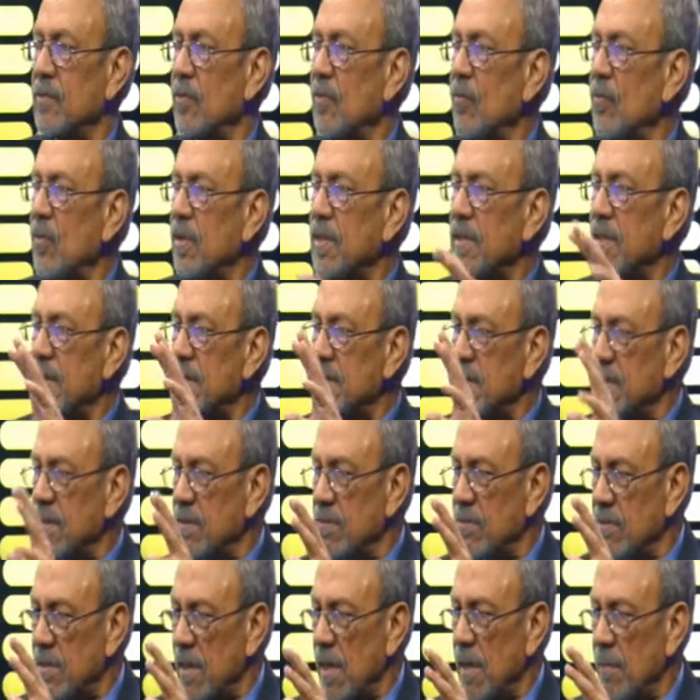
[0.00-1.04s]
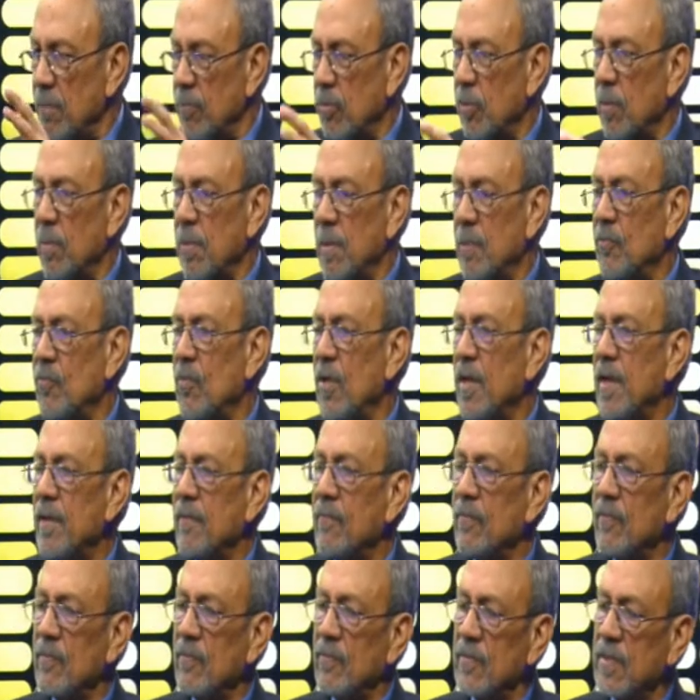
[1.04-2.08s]
what is the real problem?
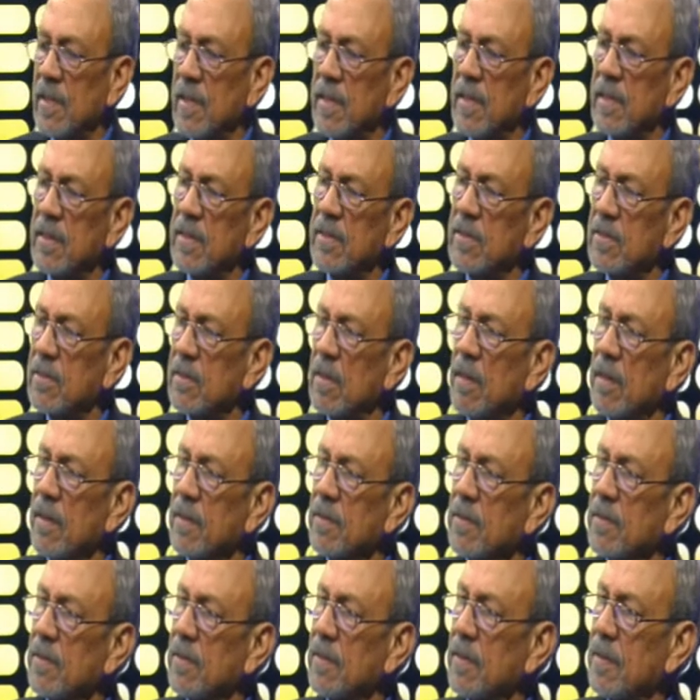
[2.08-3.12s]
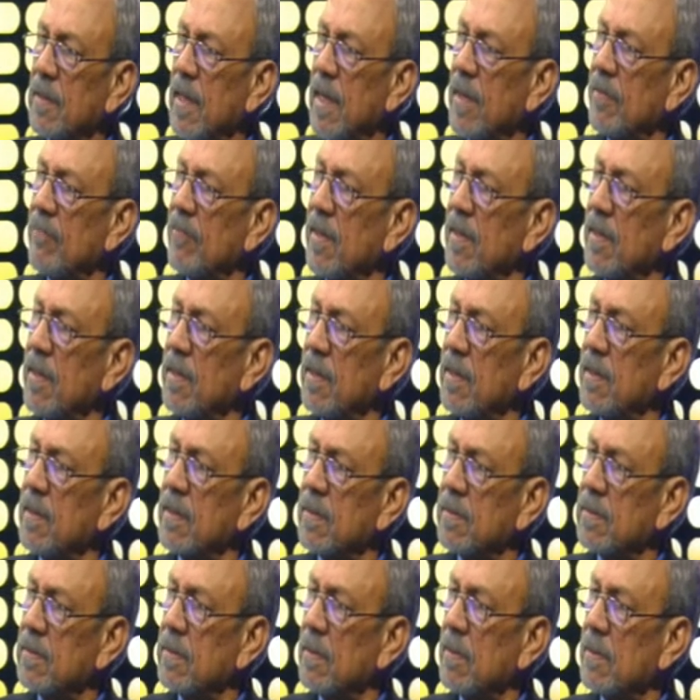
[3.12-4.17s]
Why did it start and when did it
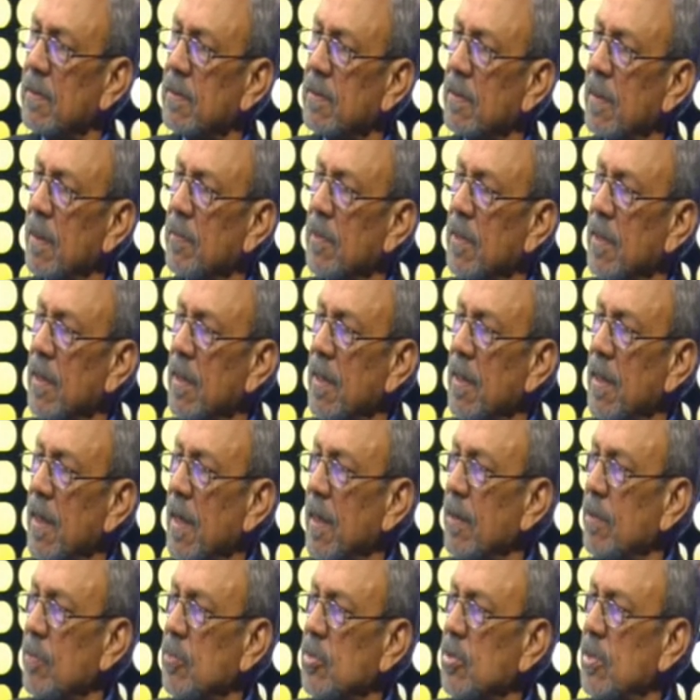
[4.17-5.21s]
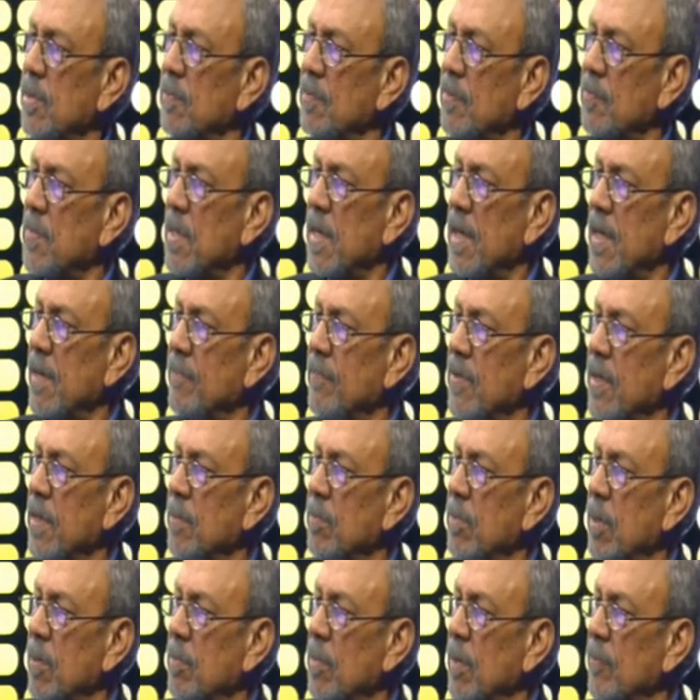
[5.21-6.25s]
start? And the Muslims have been living in
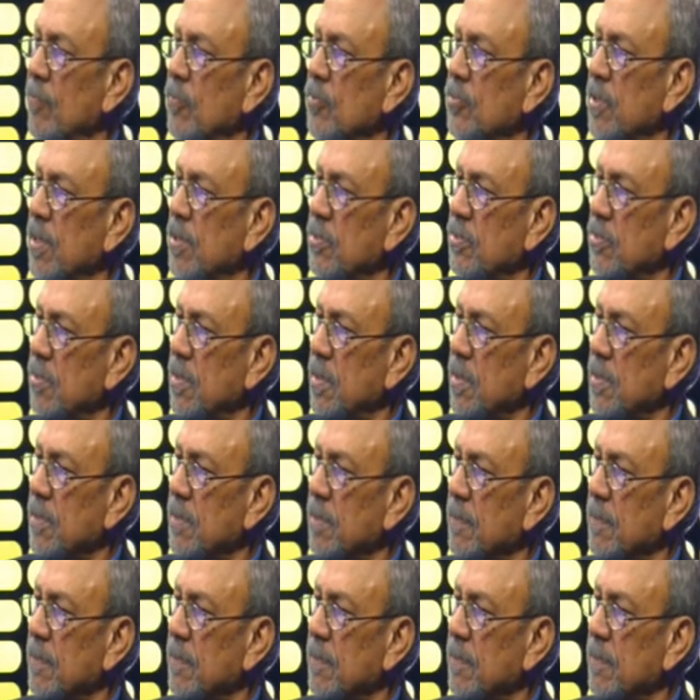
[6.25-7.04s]
Burma for centuries.